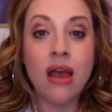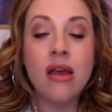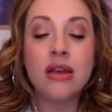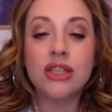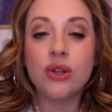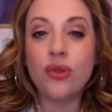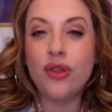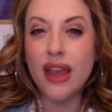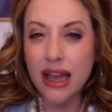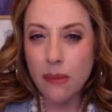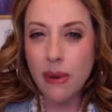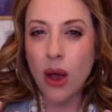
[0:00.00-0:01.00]
So think
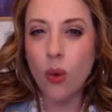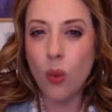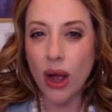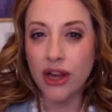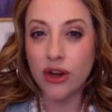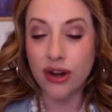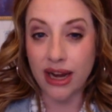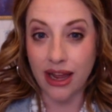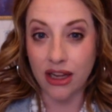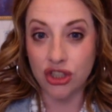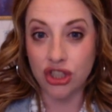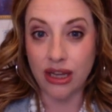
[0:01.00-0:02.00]
about what your
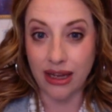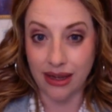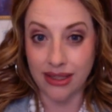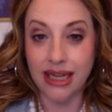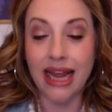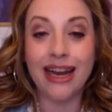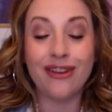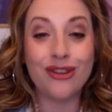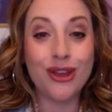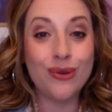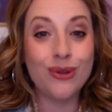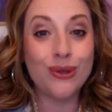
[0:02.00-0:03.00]
niche is. And if
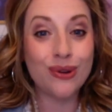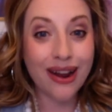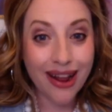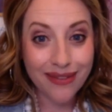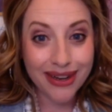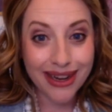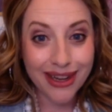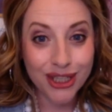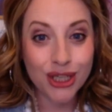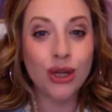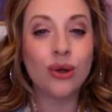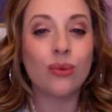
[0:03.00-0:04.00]
you do not have a niche,
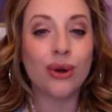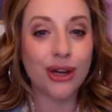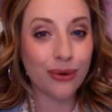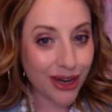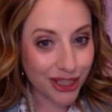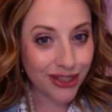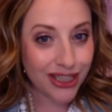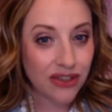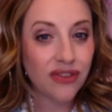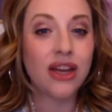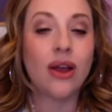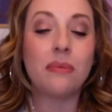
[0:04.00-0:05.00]
where you're watching this
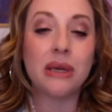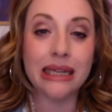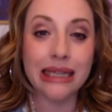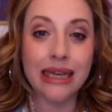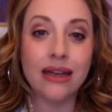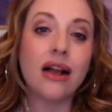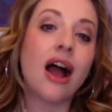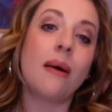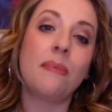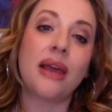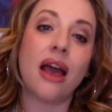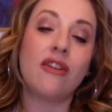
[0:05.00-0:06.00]
video, I'm going to link a
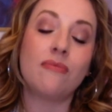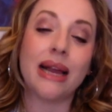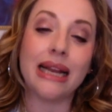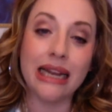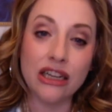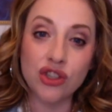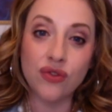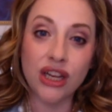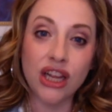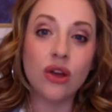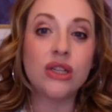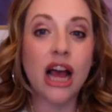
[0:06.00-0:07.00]
copy of my niche
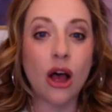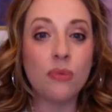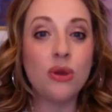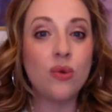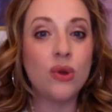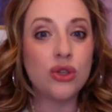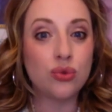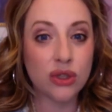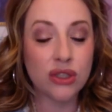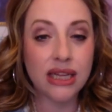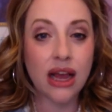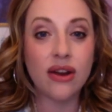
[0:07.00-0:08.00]
video to help you drill
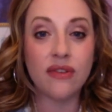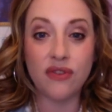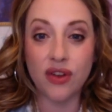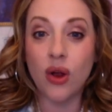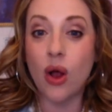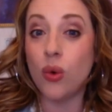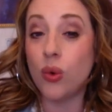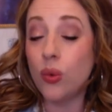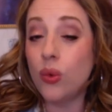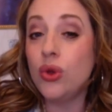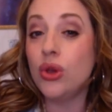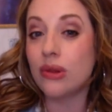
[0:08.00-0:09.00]
down and figure out
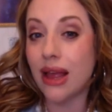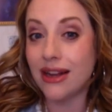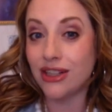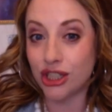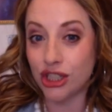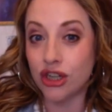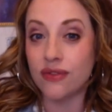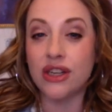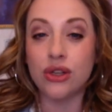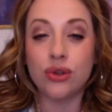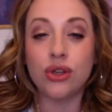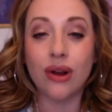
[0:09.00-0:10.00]
who you like to serve and
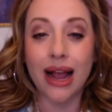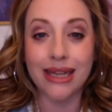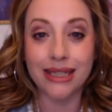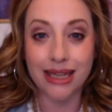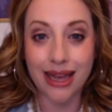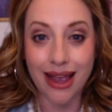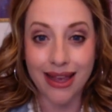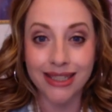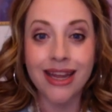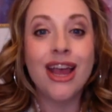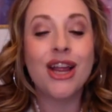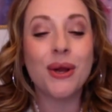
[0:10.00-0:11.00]
who your ICA is,
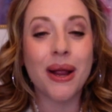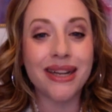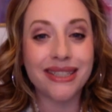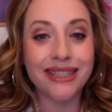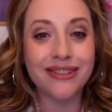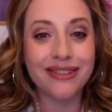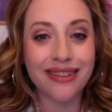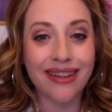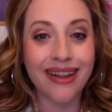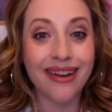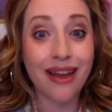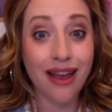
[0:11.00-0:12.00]
your ideal client
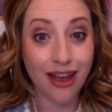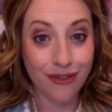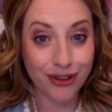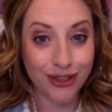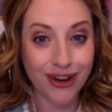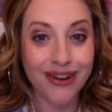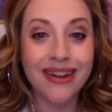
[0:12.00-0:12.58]
avatar.